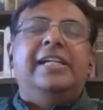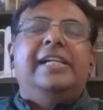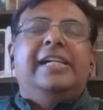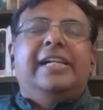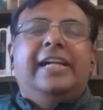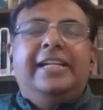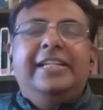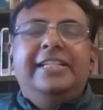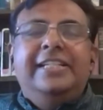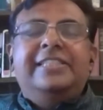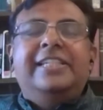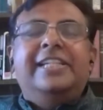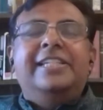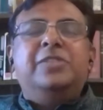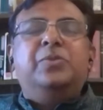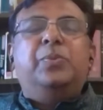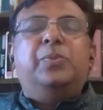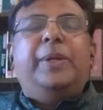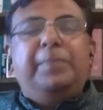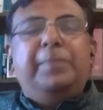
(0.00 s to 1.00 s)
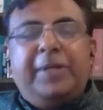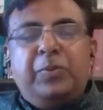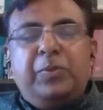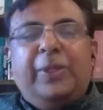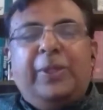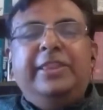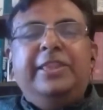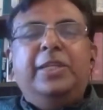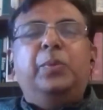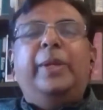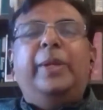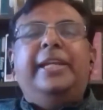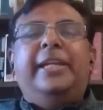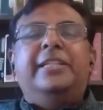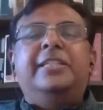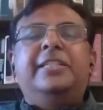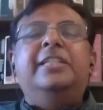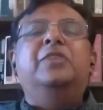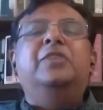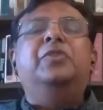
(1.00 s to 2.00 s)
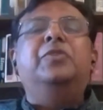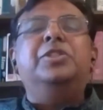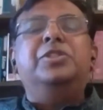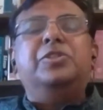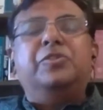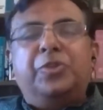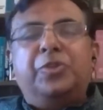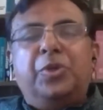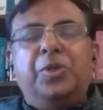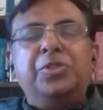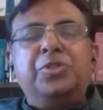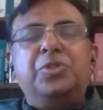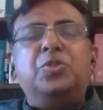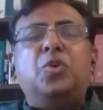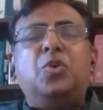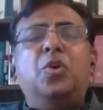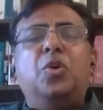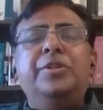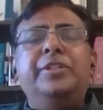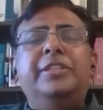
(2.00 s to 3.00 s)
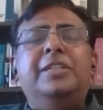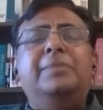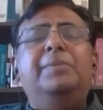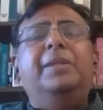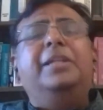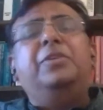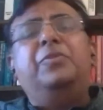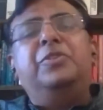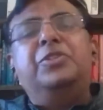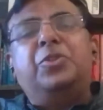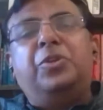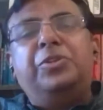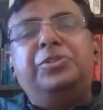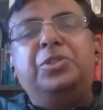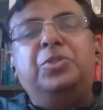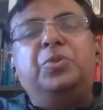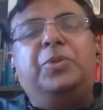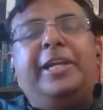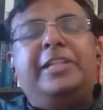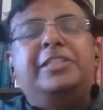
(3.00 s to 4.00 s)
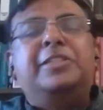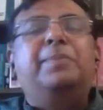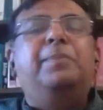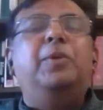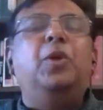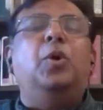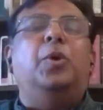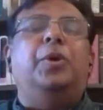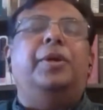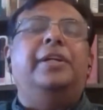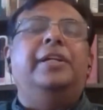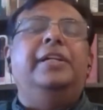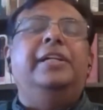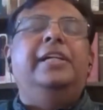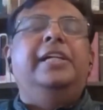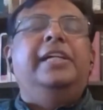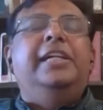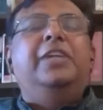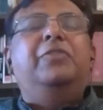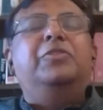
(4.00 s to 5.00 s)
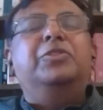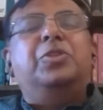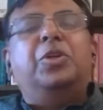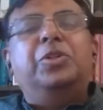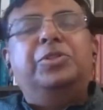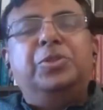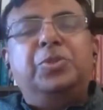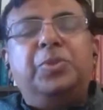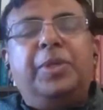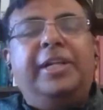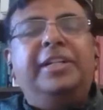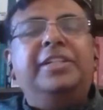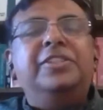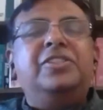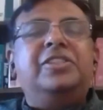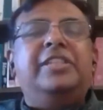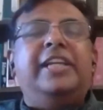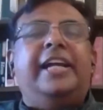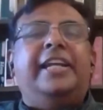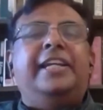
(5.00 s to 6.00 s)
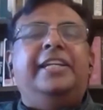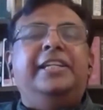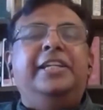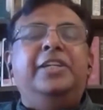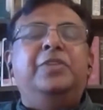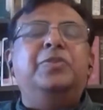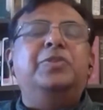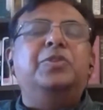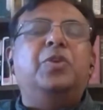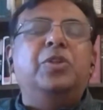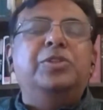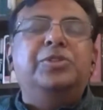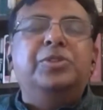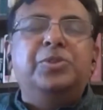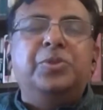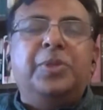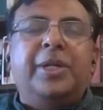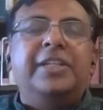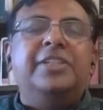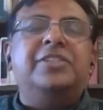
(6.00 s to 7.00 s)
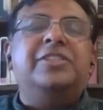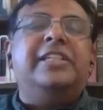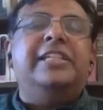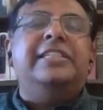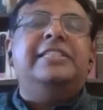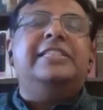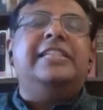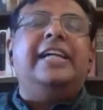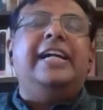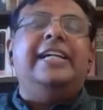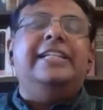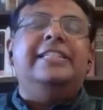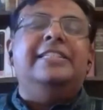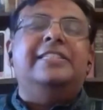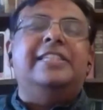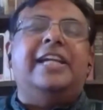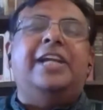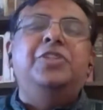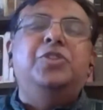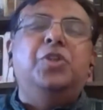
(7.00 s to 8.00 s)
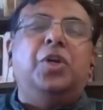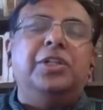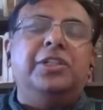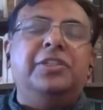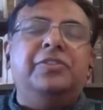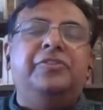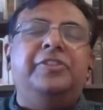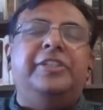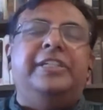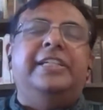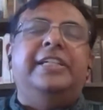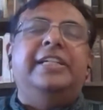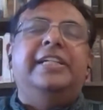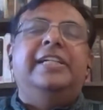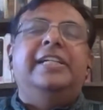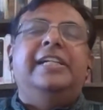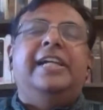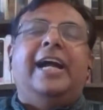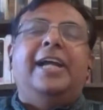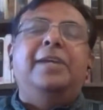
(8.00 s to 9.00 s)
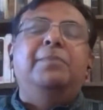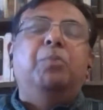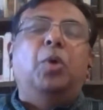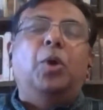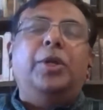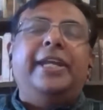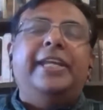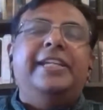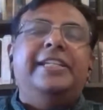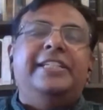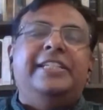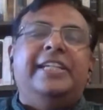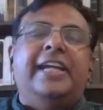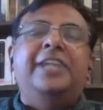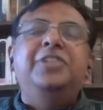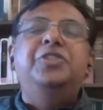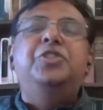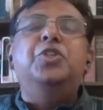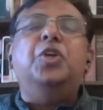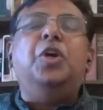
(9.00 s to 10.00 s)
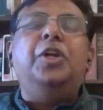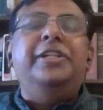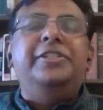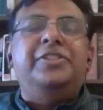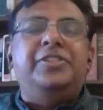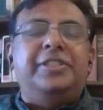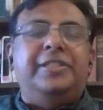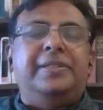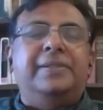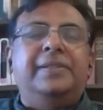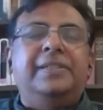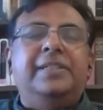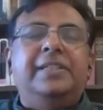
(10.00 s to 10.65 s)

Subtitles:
And he says, but when they went, it was of course to conquer, but it was also to explore. It was also to understand. It was also to understand science and geography and botany and geology.